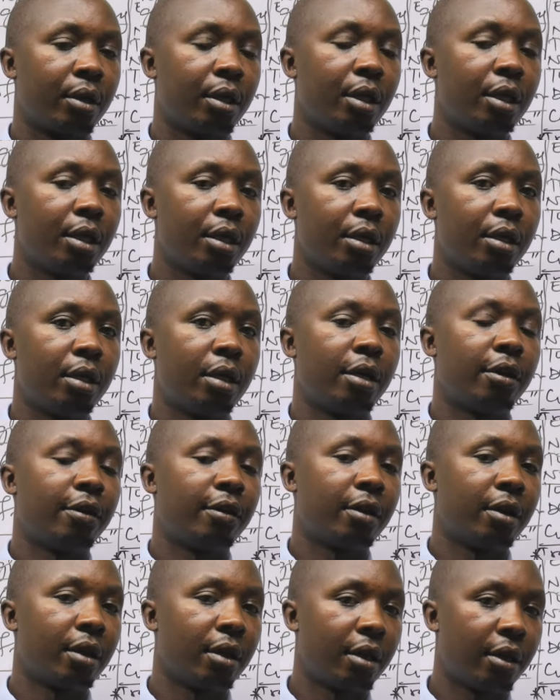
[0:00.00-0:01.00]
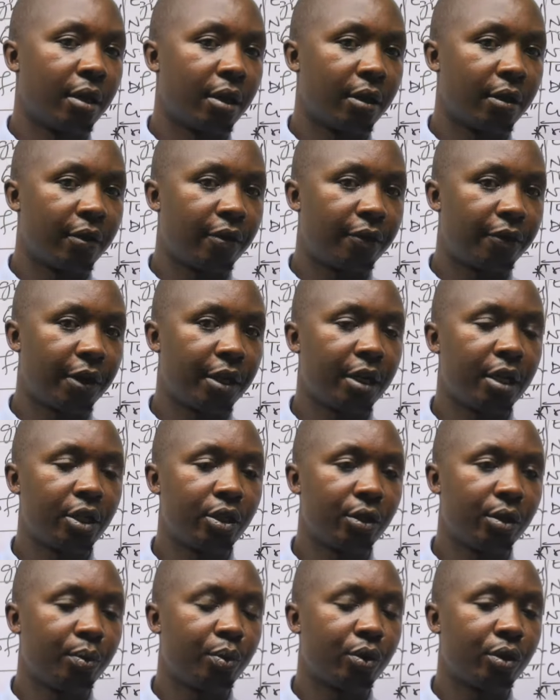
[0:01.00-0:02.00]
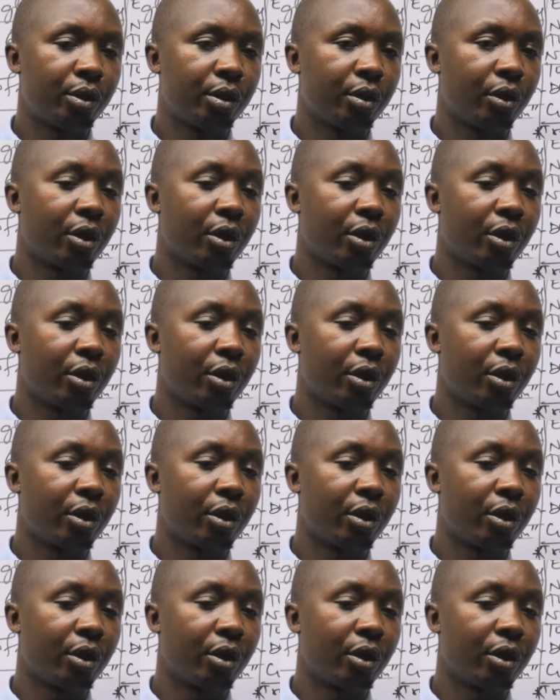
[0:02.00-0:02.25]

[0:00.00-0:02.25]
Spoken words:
in financial reporting